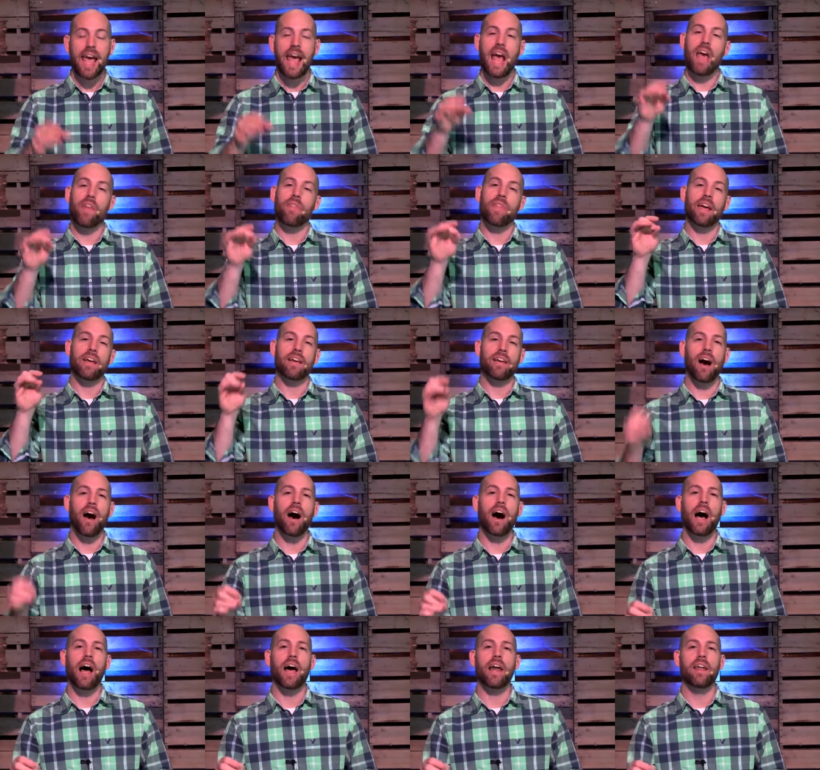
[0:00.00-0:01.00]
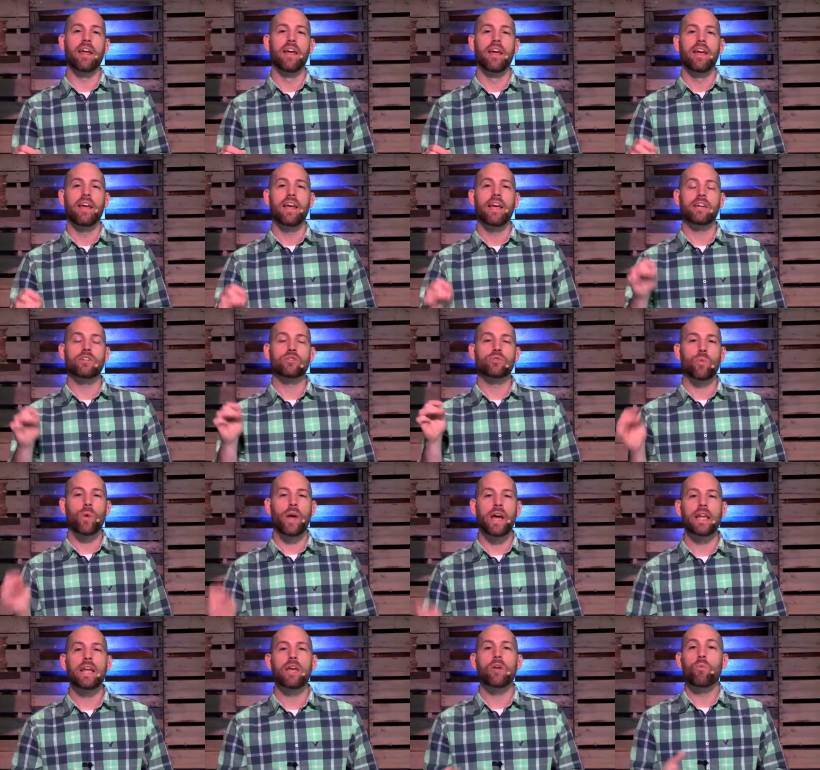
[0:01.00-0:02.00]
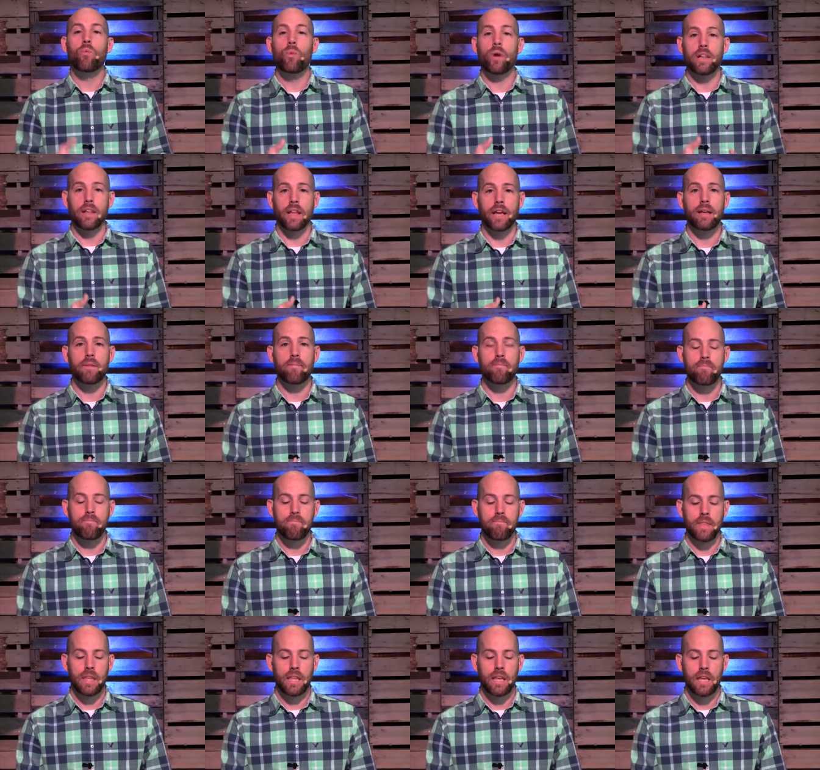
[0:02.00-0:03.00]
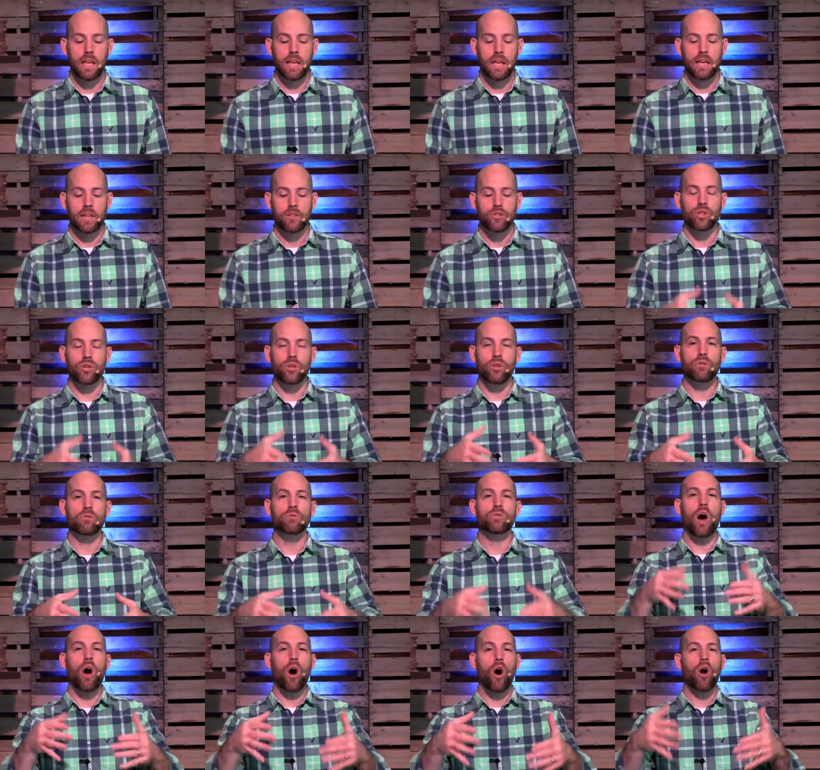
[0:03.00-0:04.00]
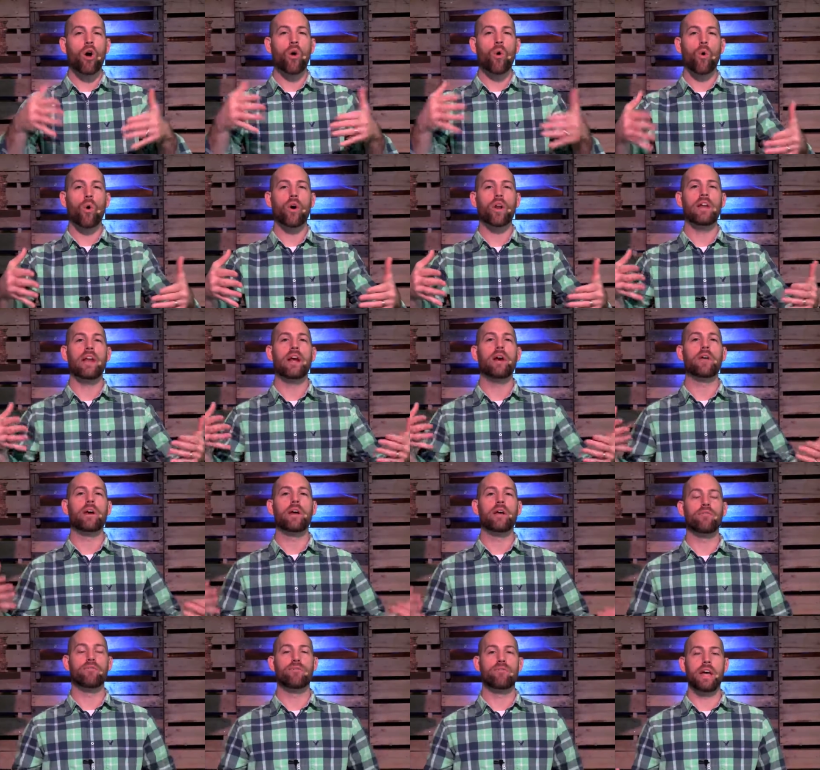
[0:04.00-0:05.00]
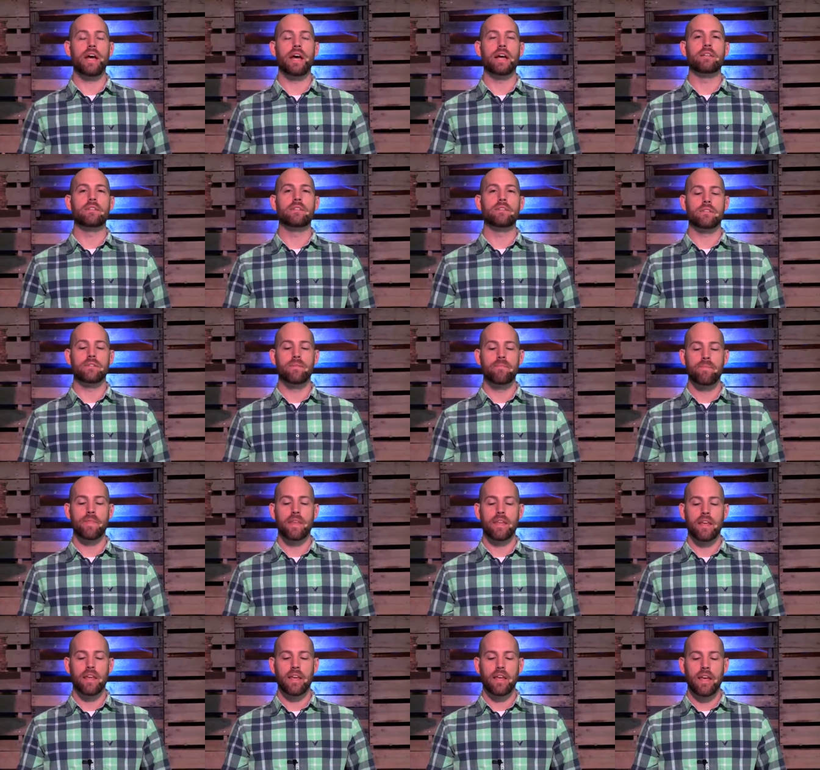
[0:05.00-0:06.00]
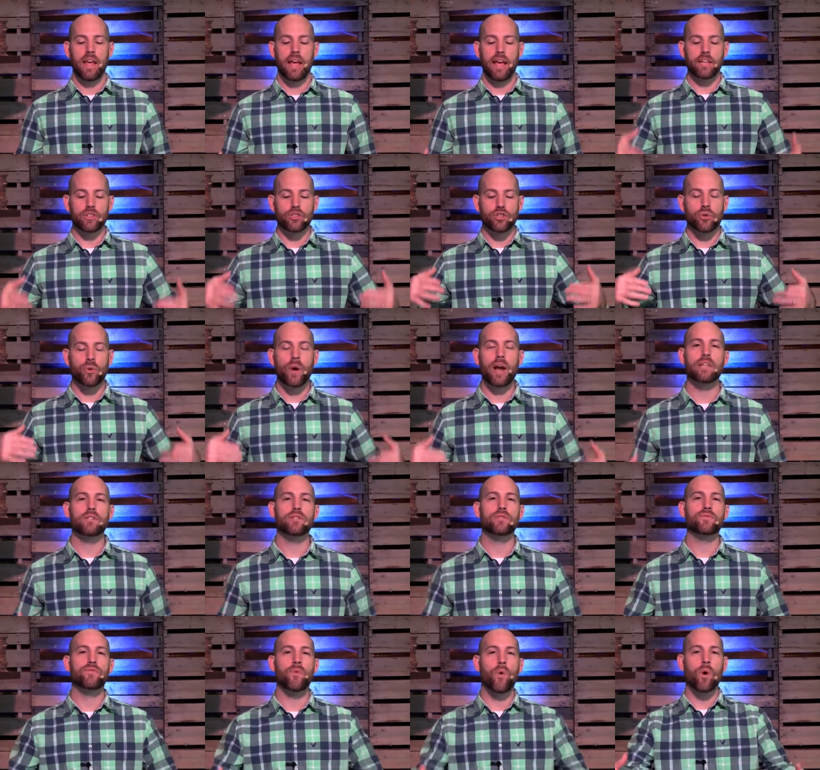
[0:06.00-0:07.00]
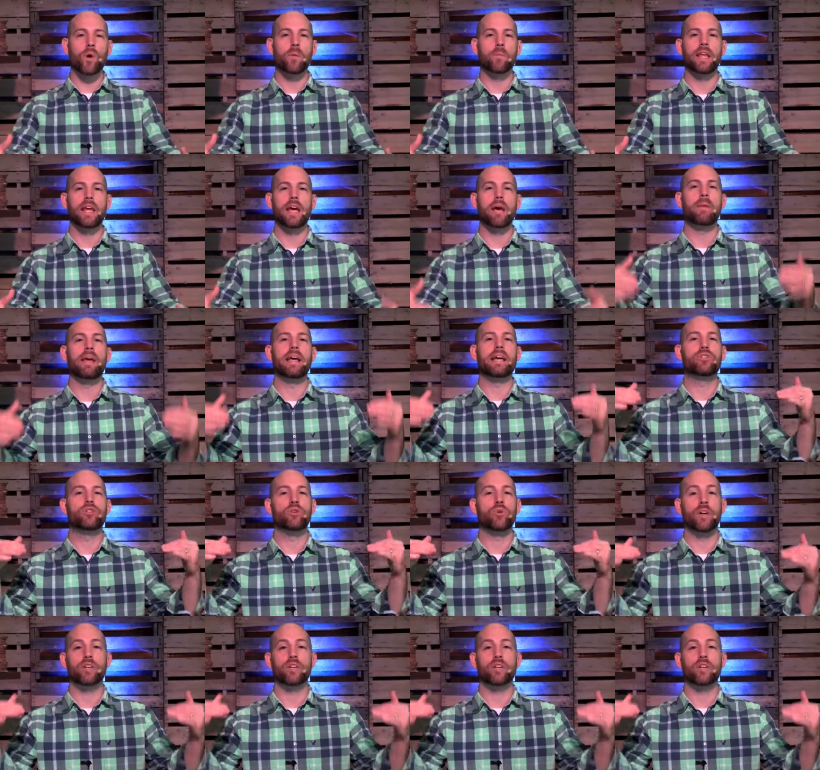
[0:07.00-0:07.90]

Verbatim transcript: And that God is ready and willing to use our ordinary events and transform them into